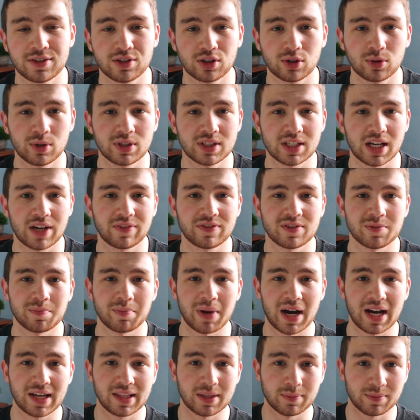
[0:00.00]
you're going to have to
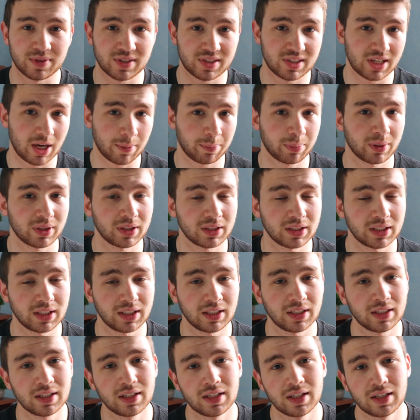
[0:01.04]
buy them
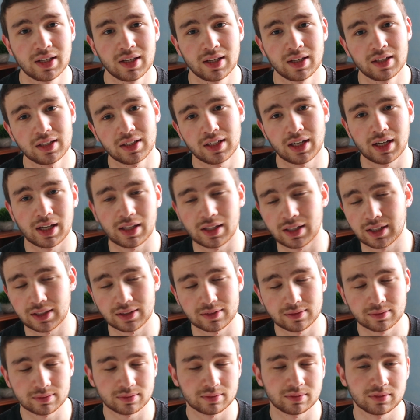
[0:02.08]
separately and
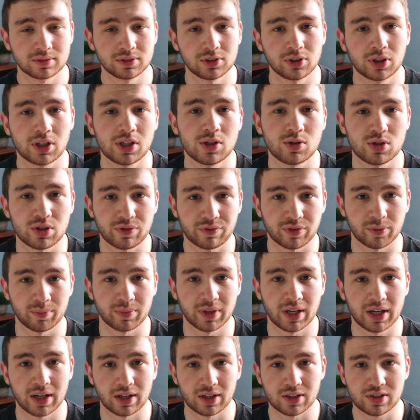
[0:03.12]
then you can use it from
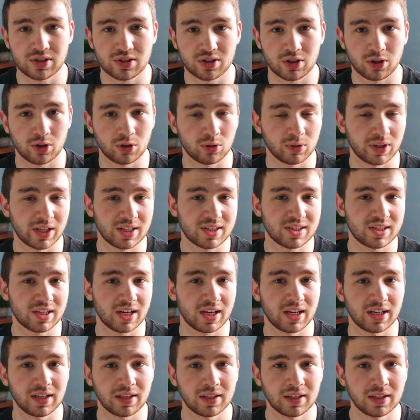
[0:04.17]
there. So let's
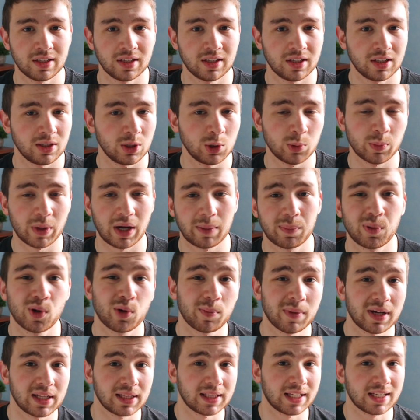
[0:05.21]
say you buy
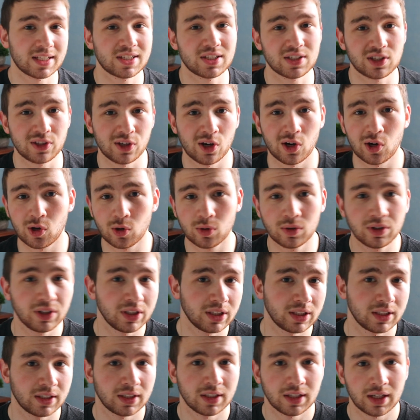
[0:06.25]
Pokemon Let's Go.
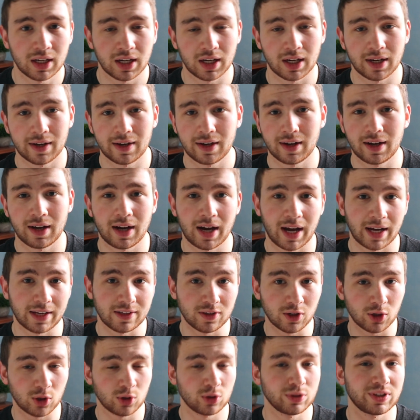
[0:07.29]
I
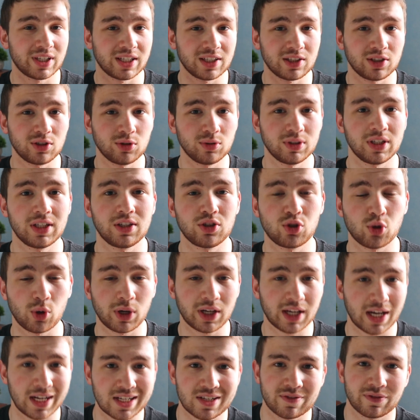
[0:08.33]
know that you need
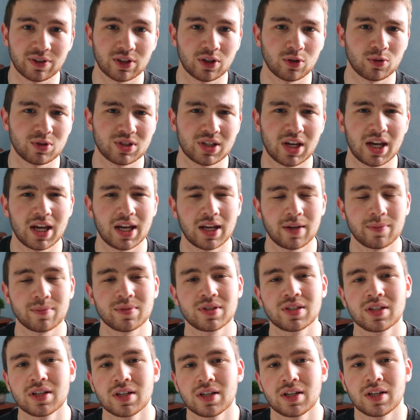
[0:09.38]
Joy-Cons for those
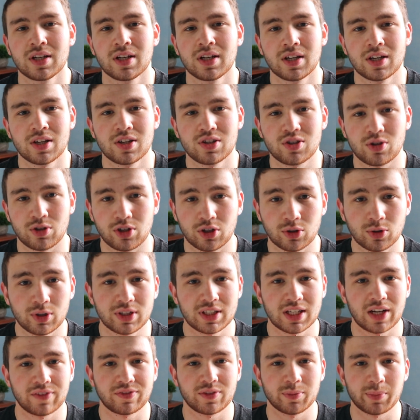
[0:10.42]
games, so you're going
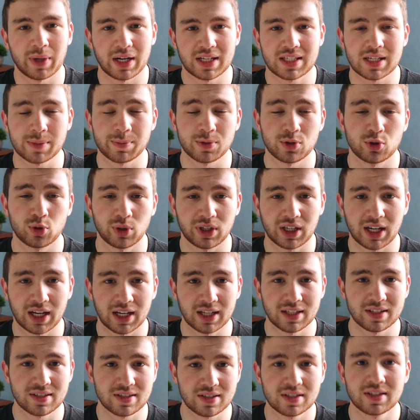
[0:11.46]
to have to buy separate
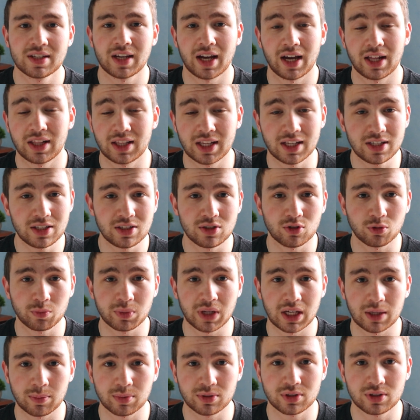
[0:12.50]
Joy-Cons and then you'll
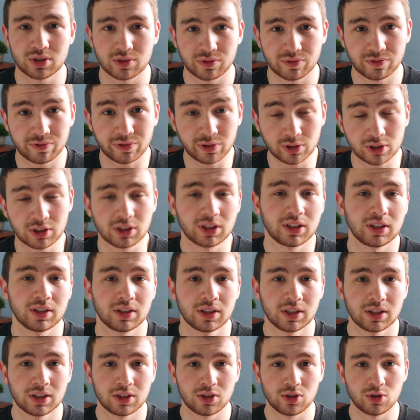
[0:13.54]
be able to fully
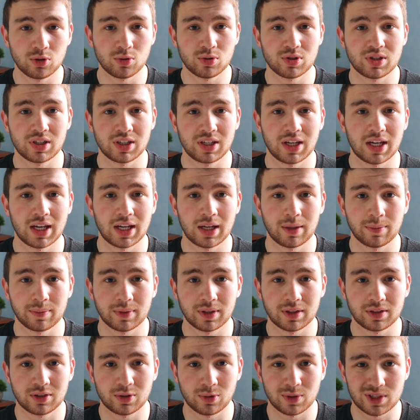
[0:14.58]
use the game
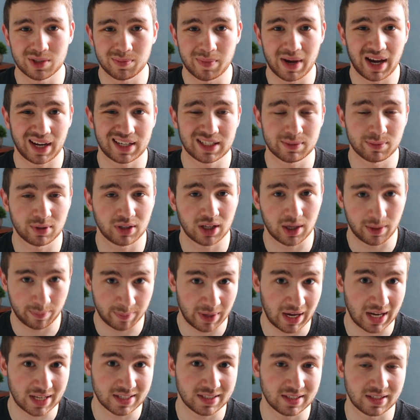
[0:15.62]
to its maximum
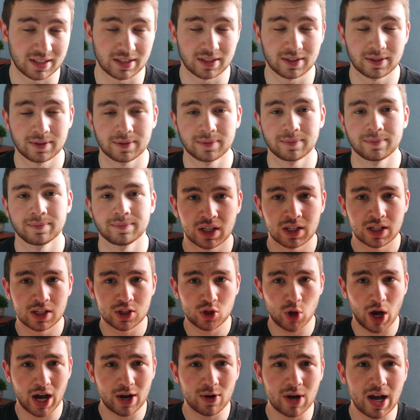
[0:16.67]
capacity.
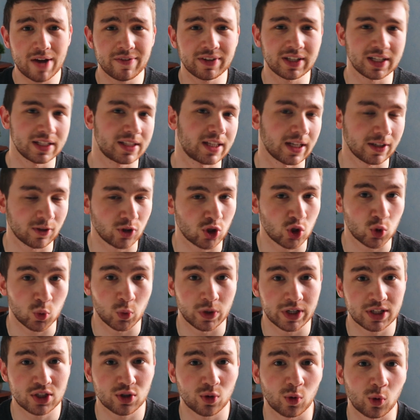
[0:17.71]
So I don't have a Nintendo
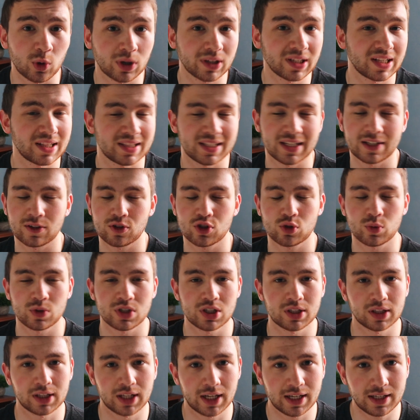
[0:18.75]
Switch or a Nintendo
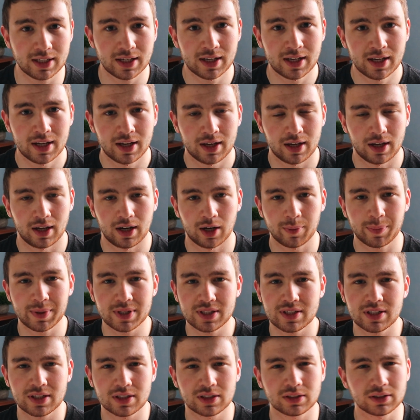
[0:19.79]
Switch Lite, and up
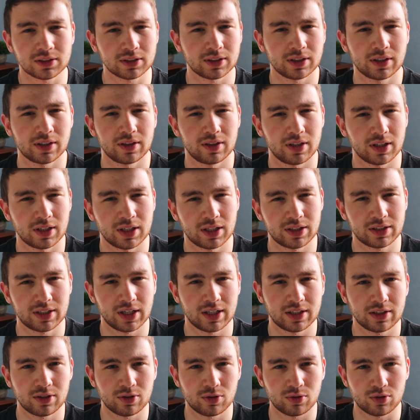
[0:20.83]
until the
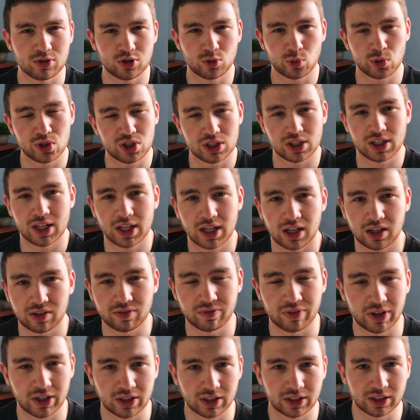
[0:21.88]
Nintendo Switch Lite
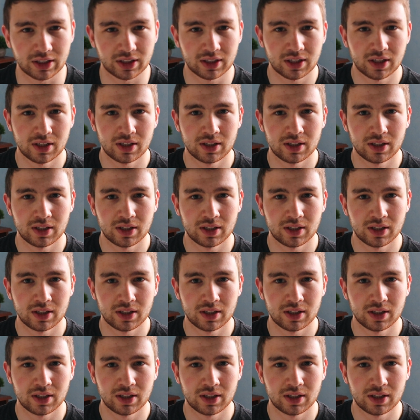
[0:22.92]
unveiling,